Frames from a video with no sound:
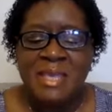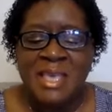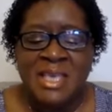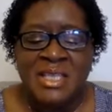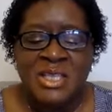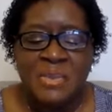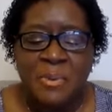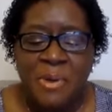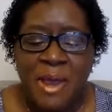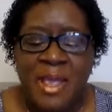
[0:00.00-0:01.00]
easy
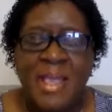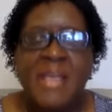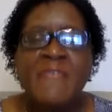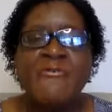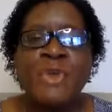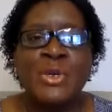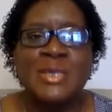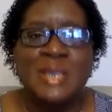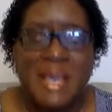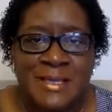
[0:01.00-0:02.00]
prey for
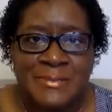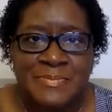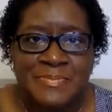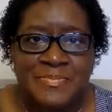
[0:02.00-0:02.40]
Satan.